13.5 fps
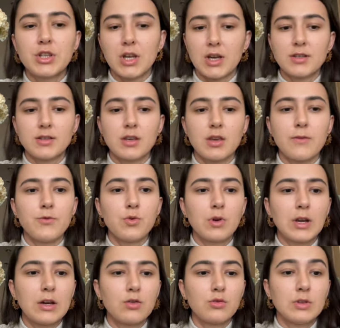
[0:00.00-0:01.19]
task, if you
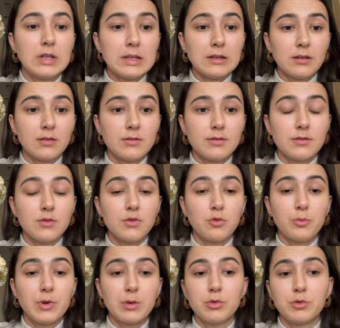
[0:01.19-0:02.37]
click on details, you'll
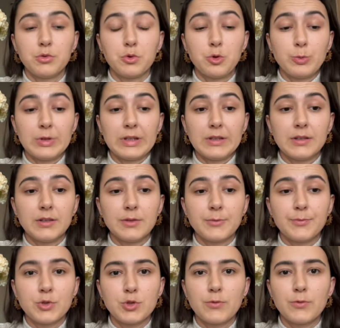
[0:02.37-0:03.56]
be able to complete it.
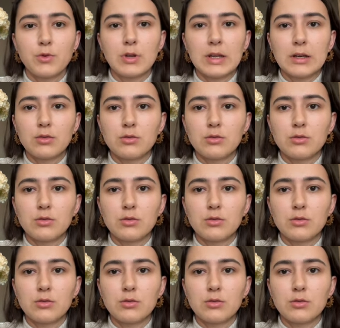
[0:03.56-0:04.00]
So if you click